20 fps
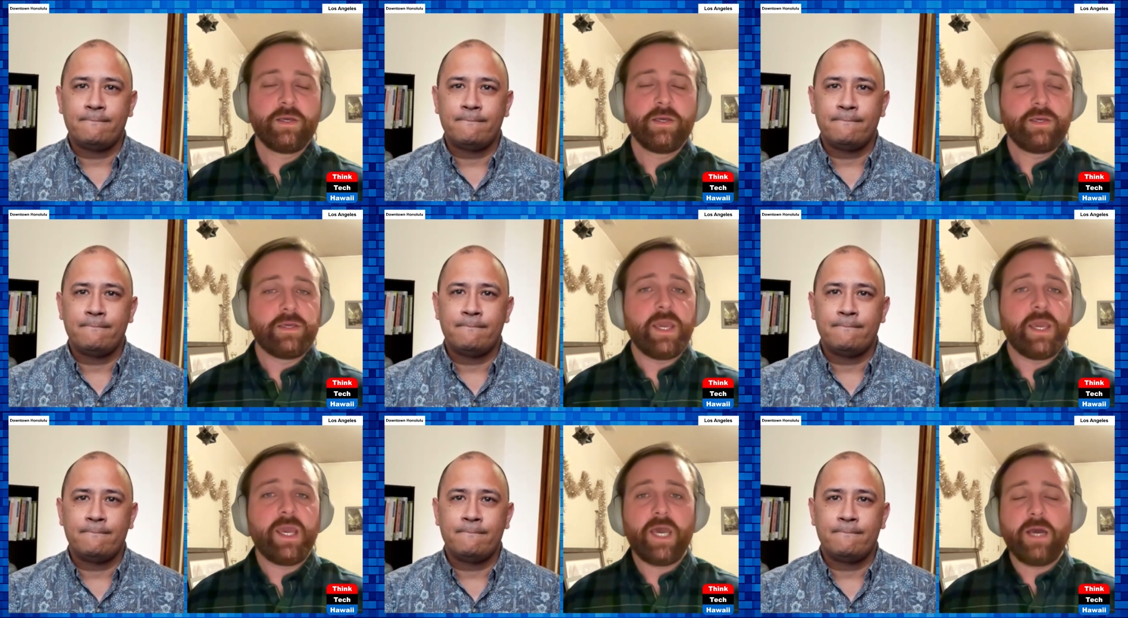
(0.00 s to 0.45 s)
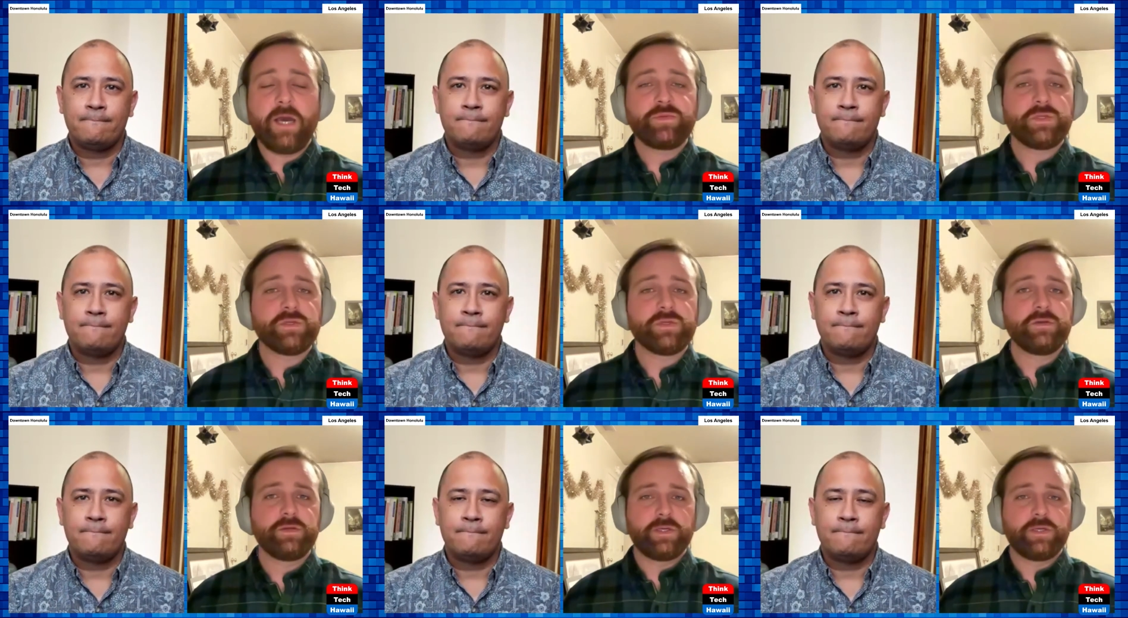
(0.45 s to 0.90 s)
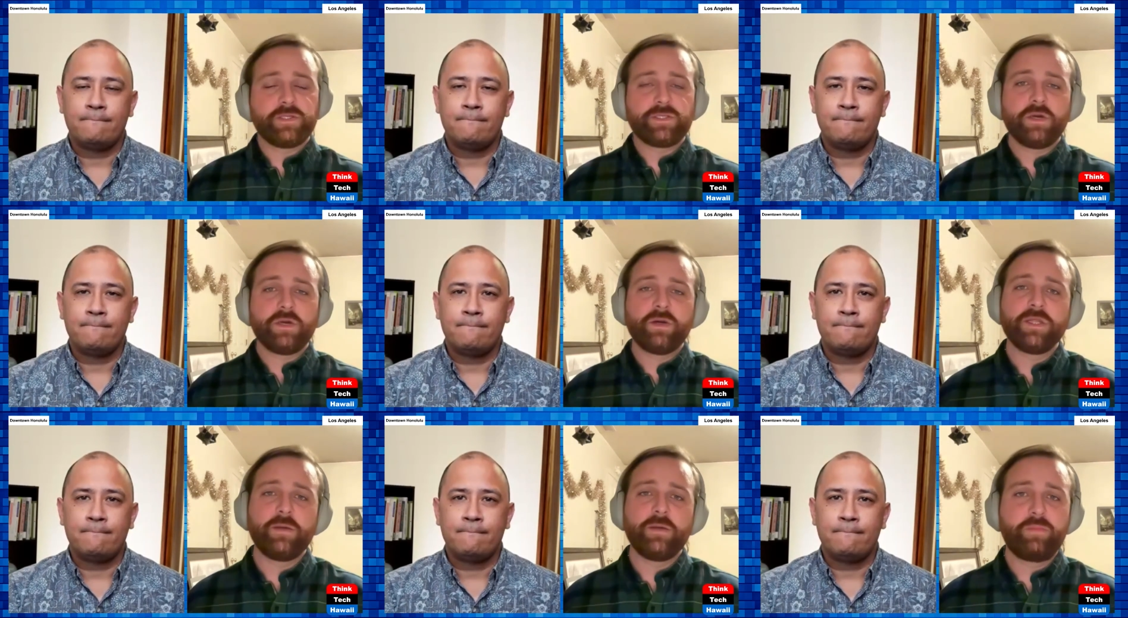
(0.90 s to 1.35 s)
Speaker 1: yeah, absolutely.
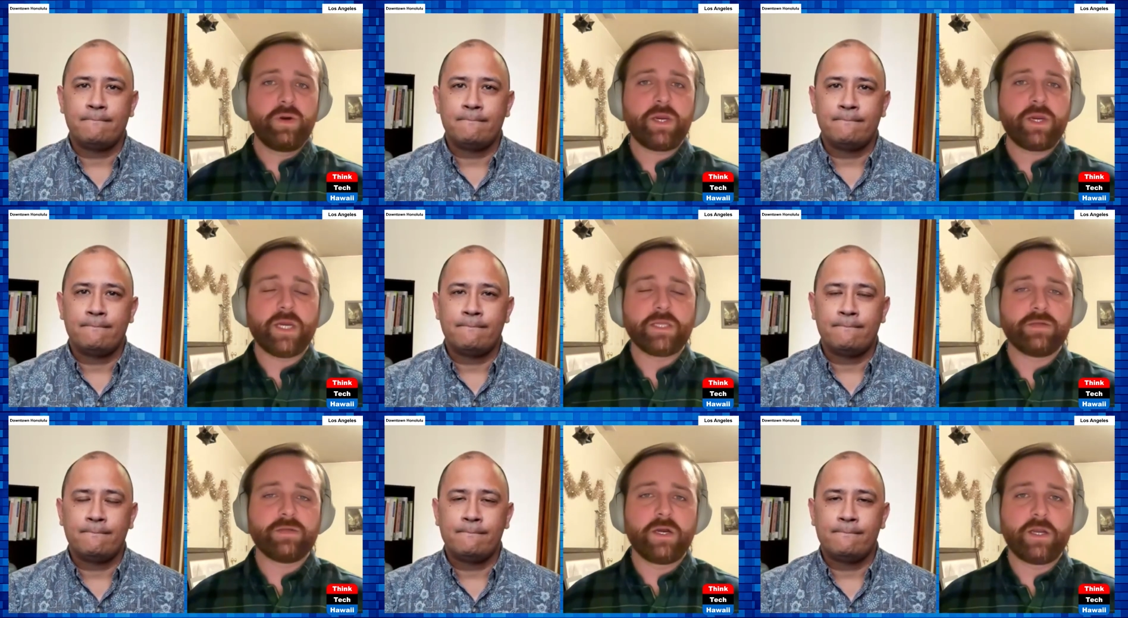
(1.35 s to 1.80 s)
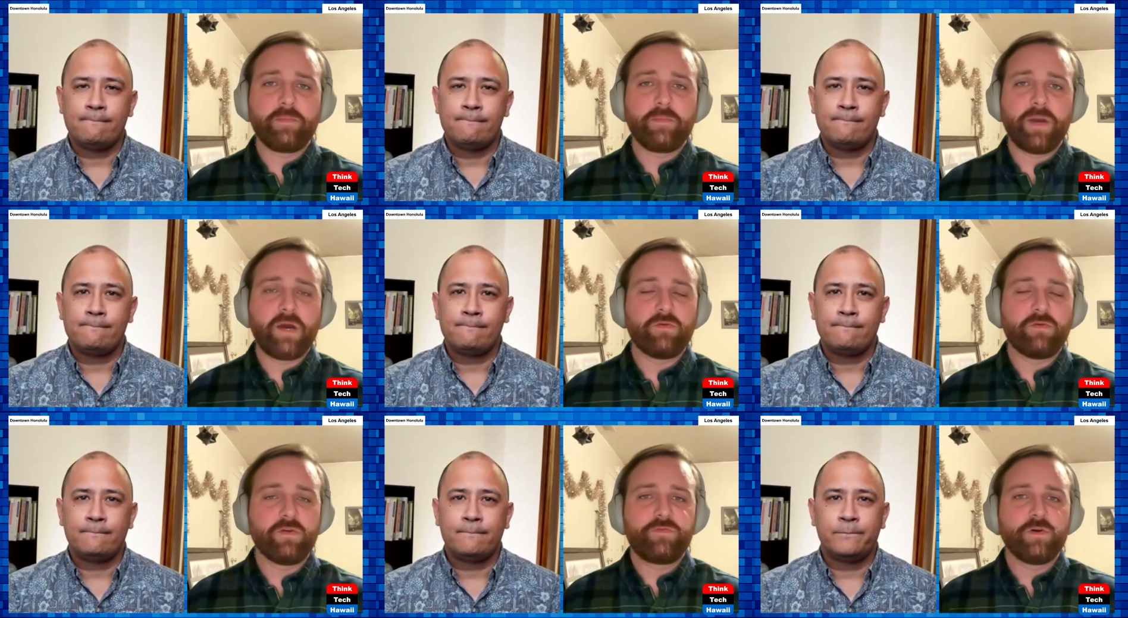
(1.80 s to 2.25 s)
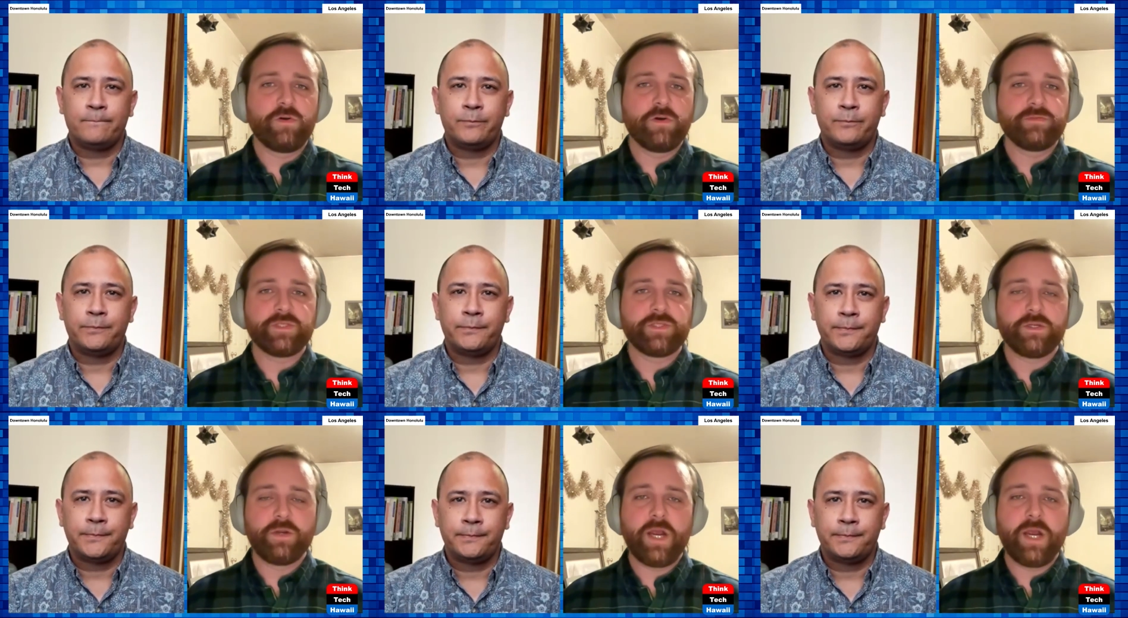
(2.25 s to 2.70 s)
So in the book, I talk about
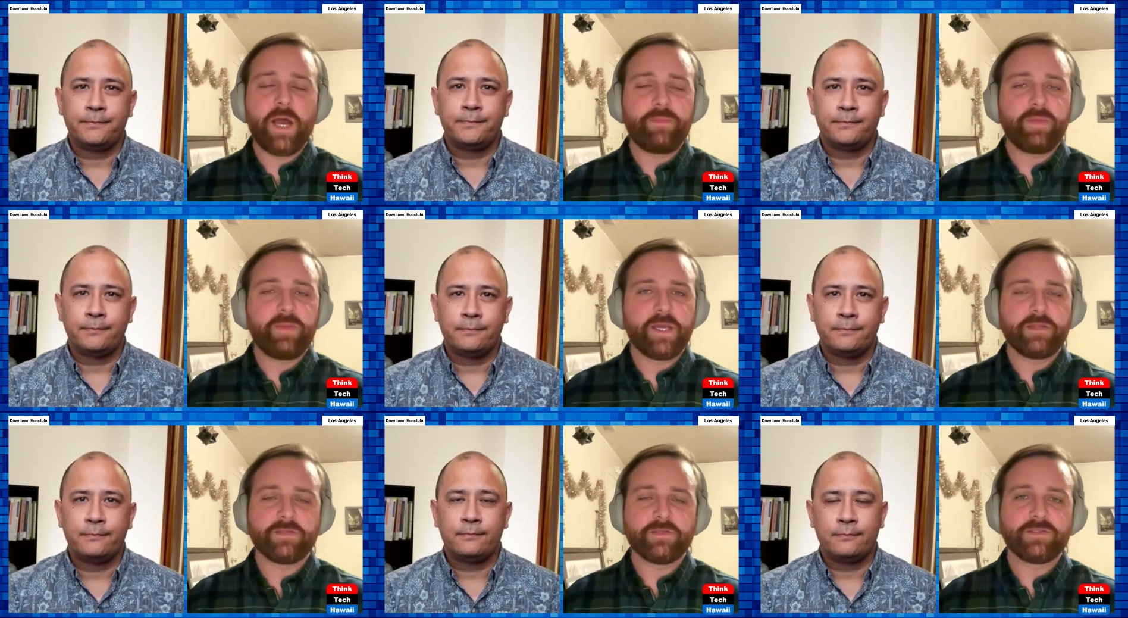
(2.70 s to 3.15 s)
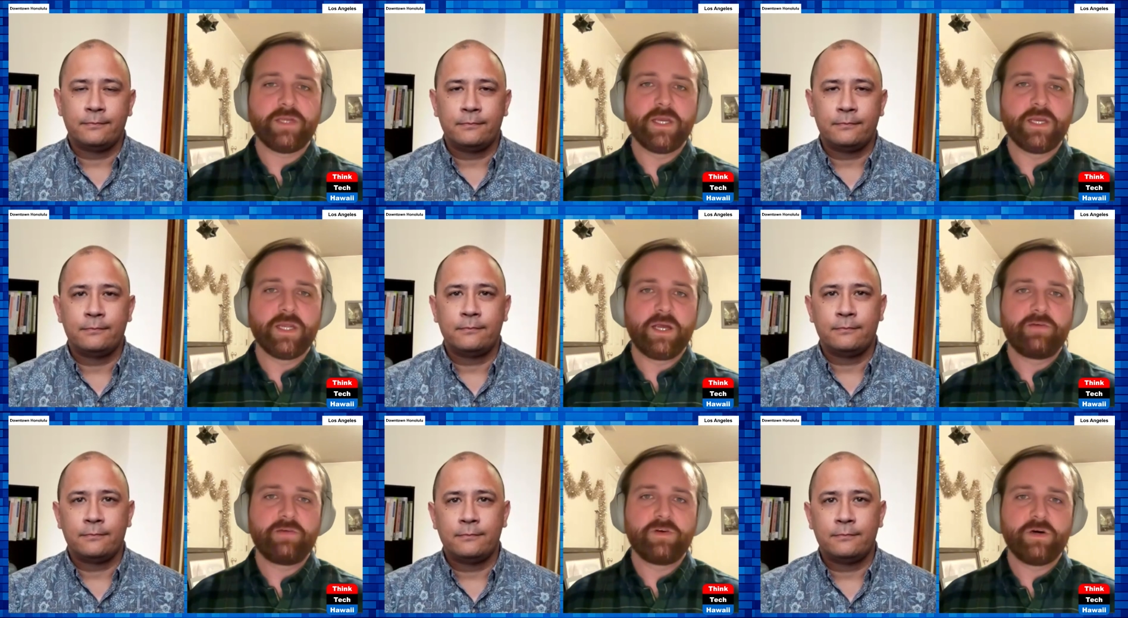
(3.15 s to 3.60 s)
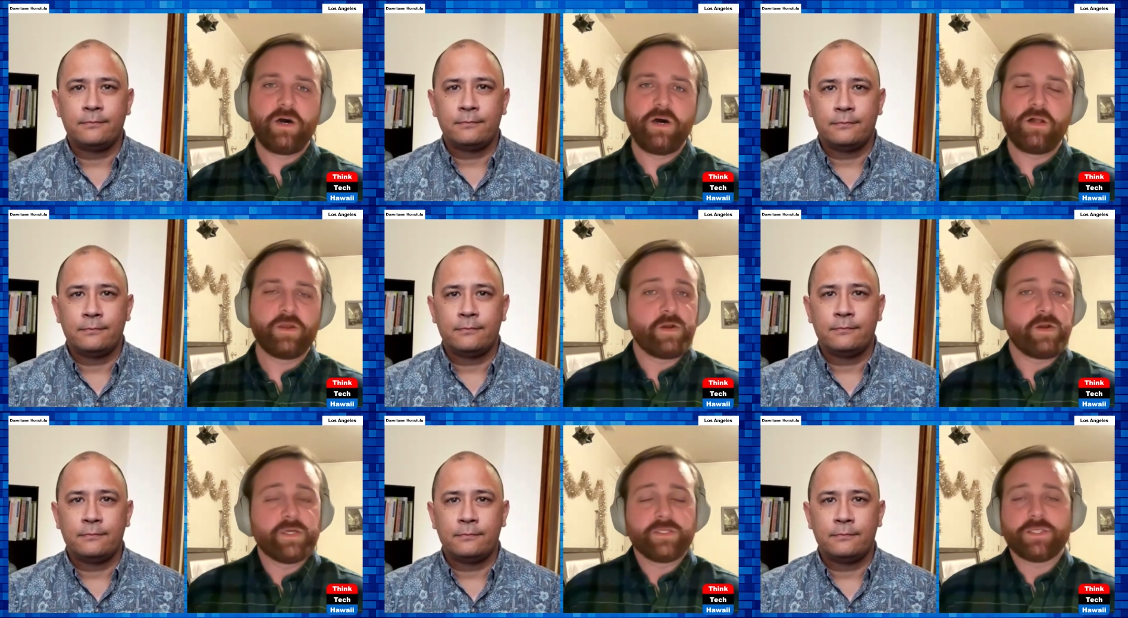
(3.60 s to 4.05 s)
reforms that are happening at the state level
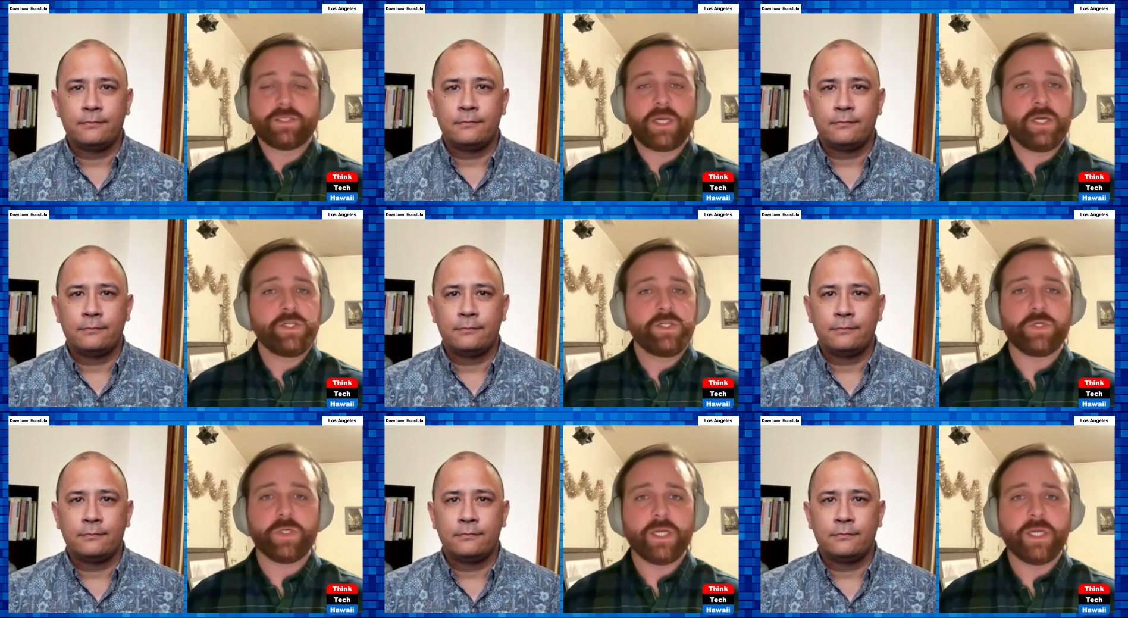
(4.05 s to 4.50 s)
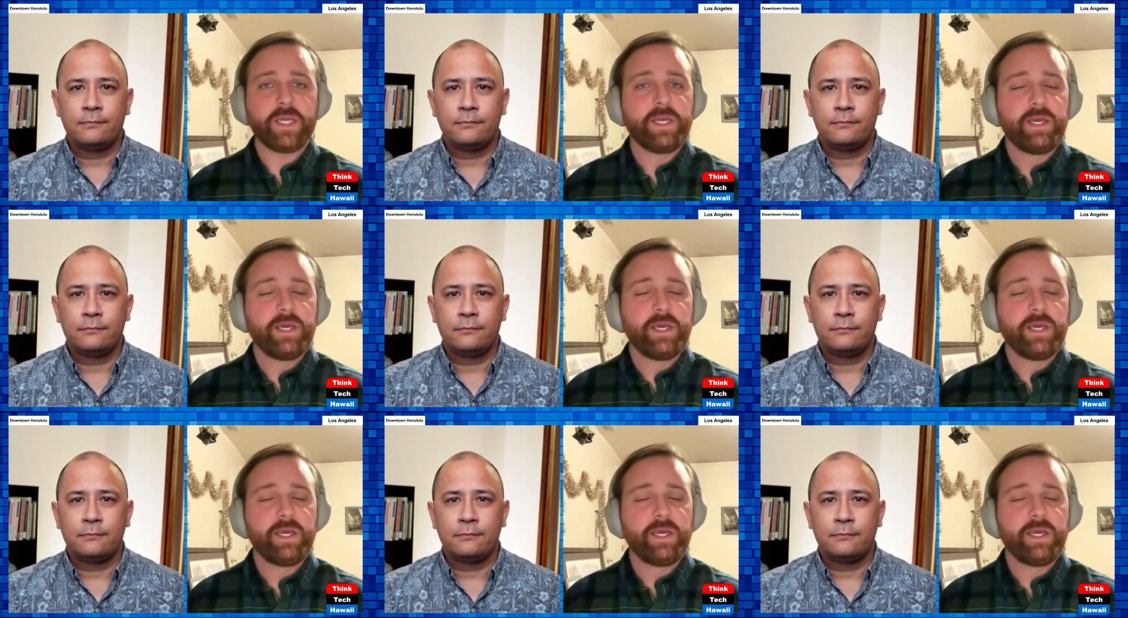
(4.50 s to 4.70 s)
all across the country.